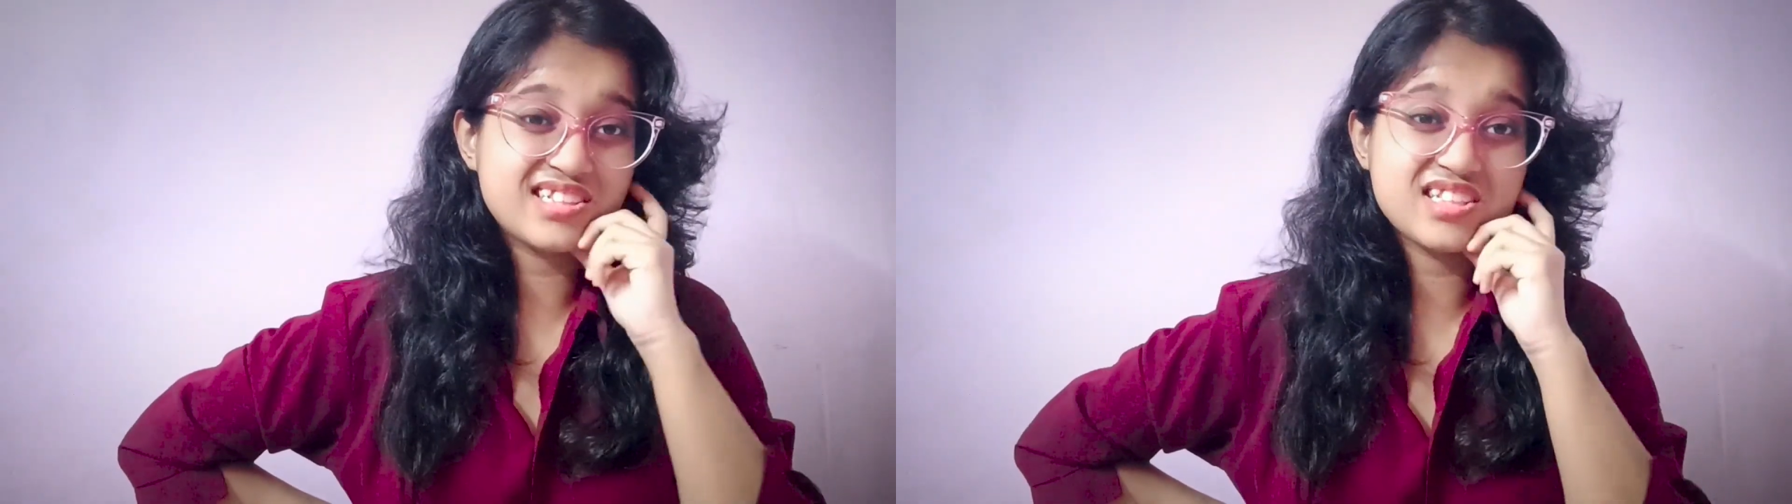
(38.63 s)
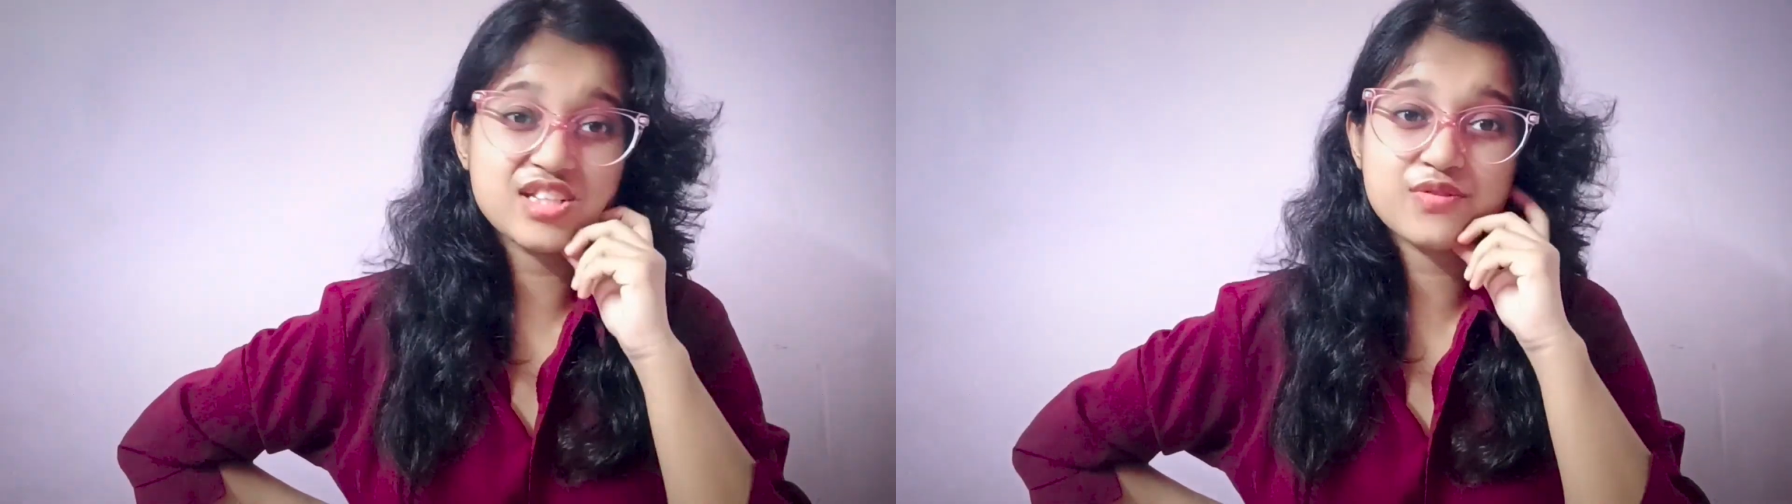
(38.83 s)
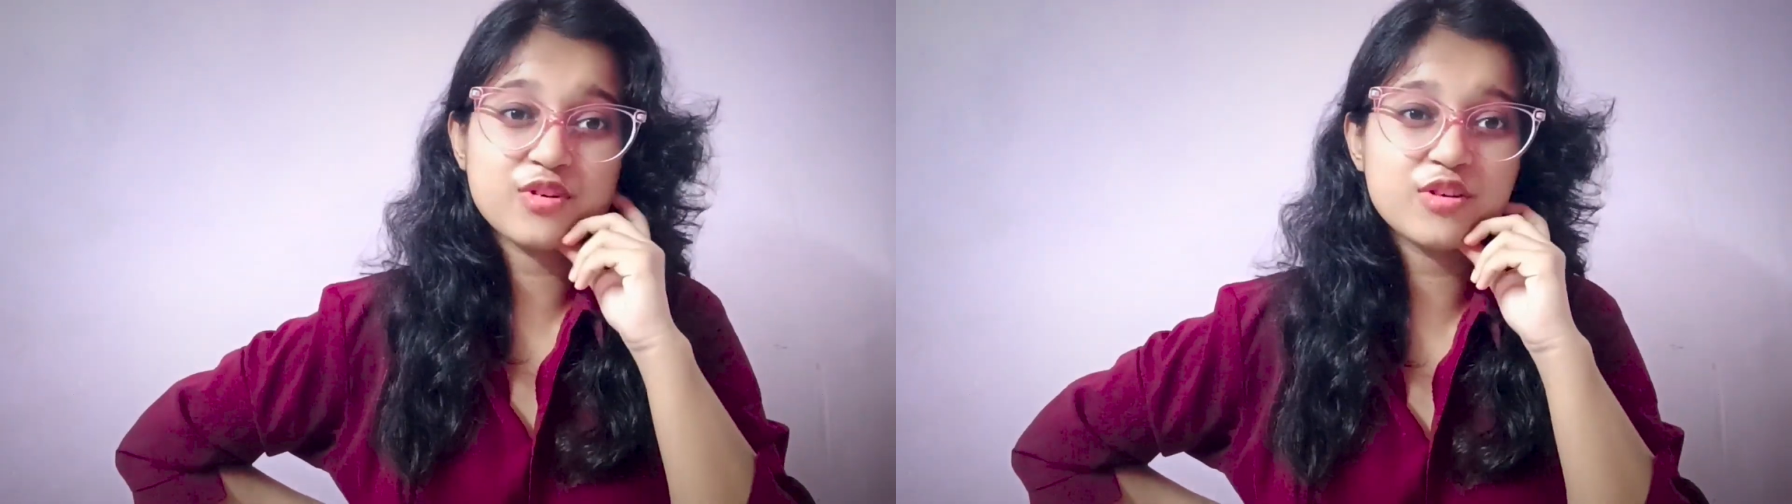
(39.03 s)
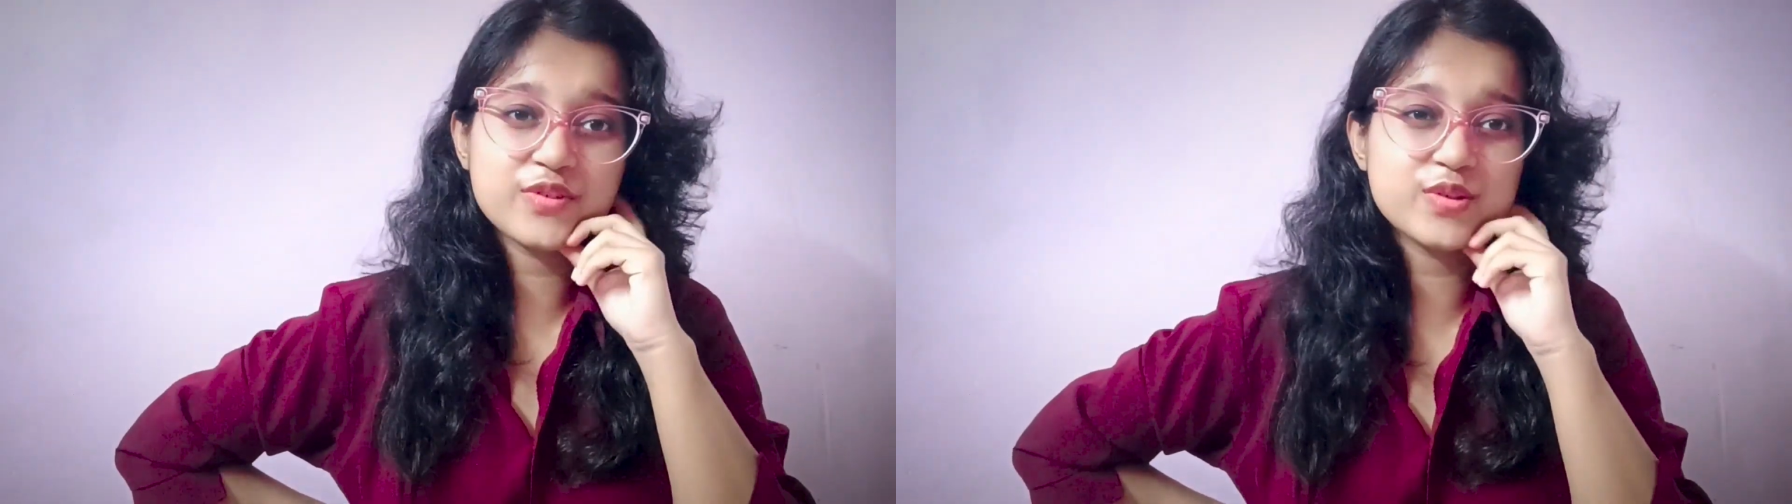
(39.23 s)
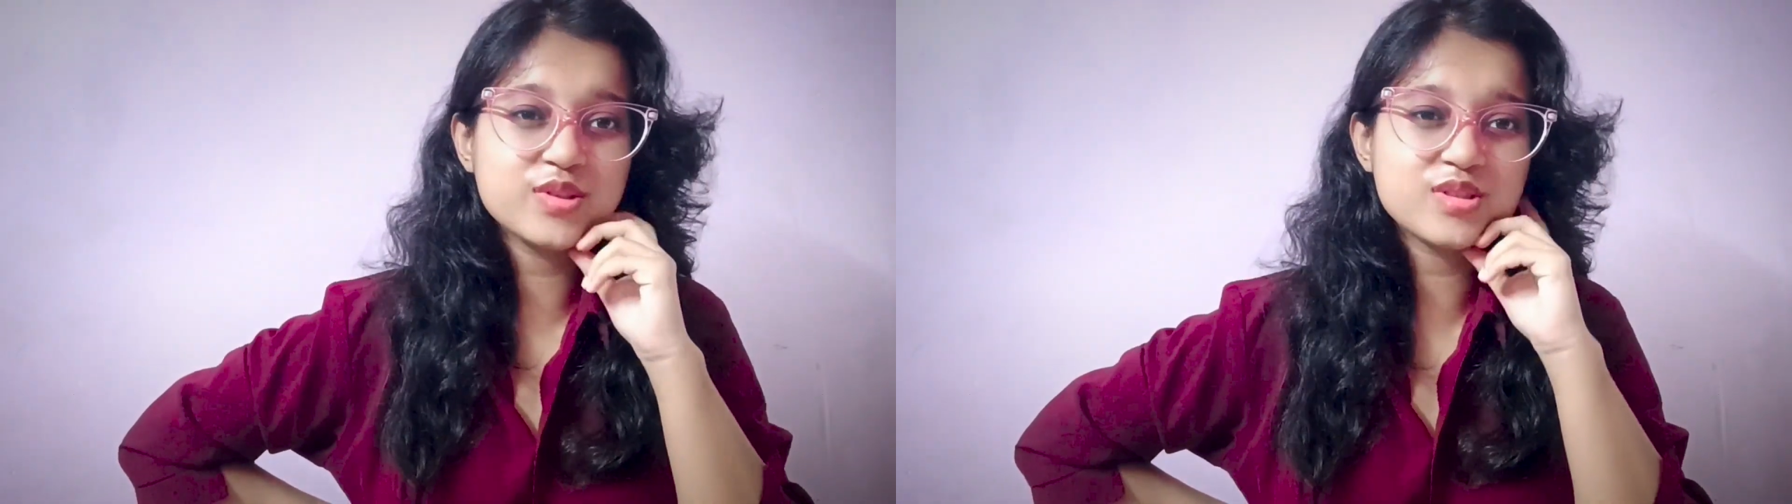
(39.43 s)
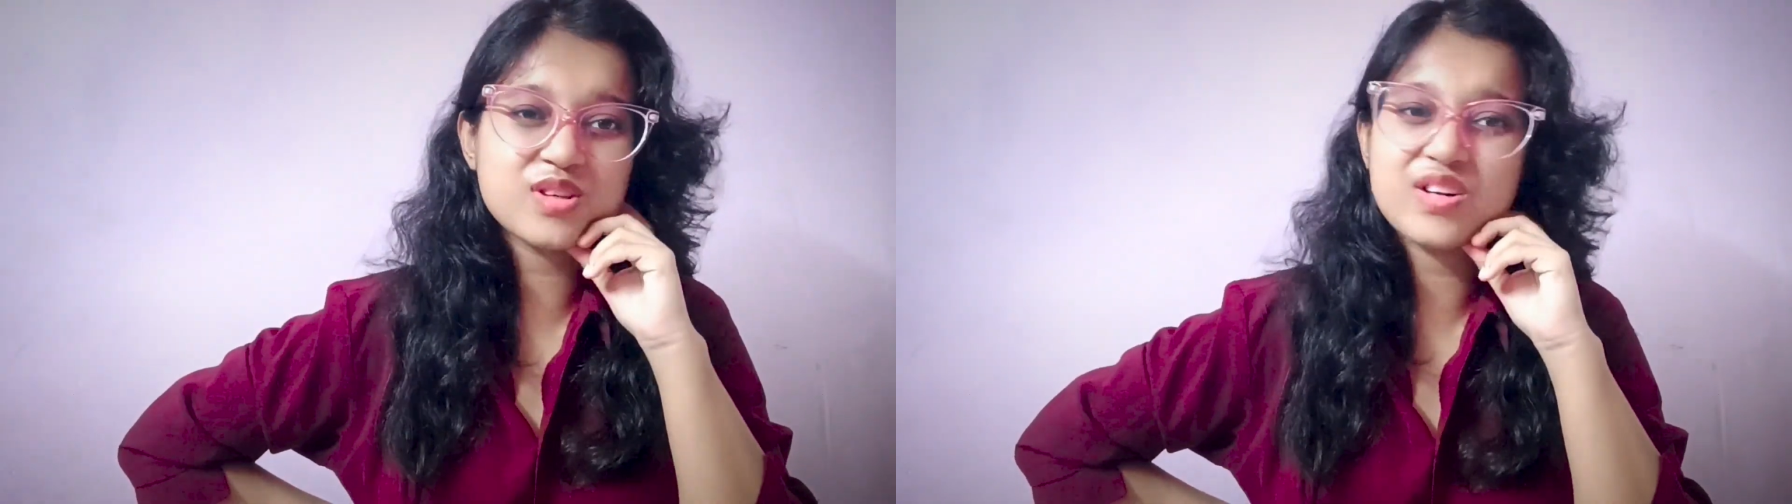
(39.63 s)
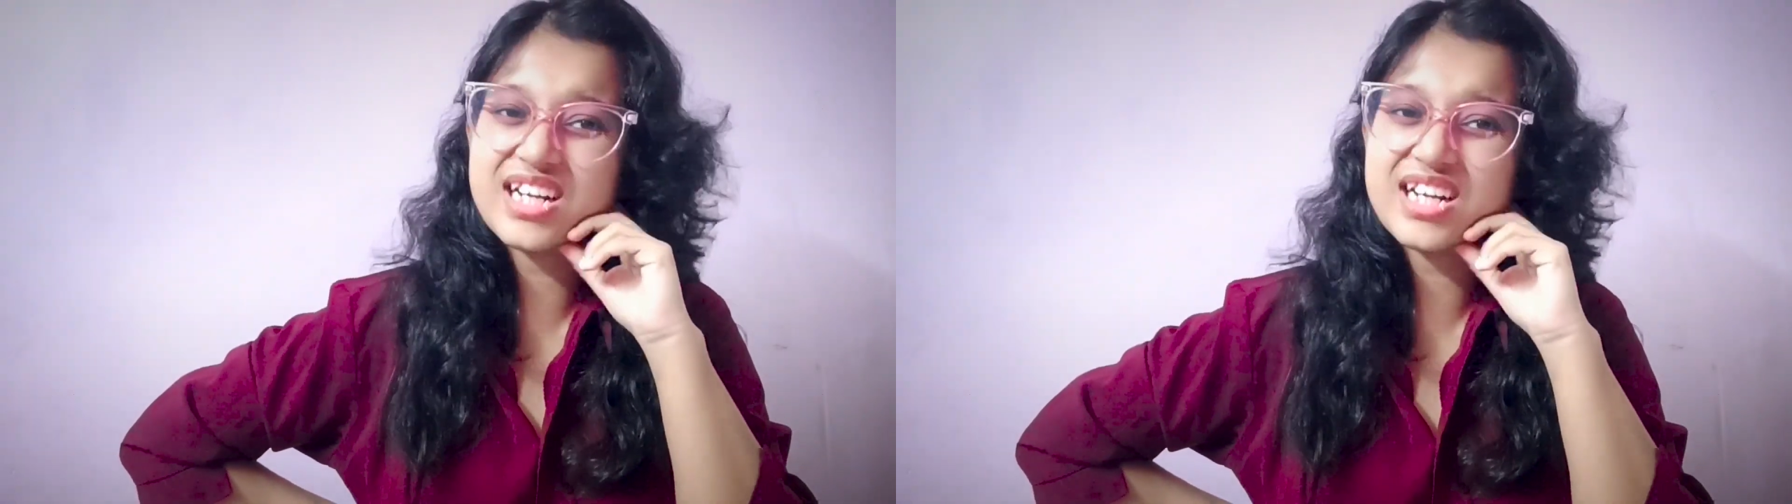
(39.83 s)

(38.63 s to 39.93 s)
just for views or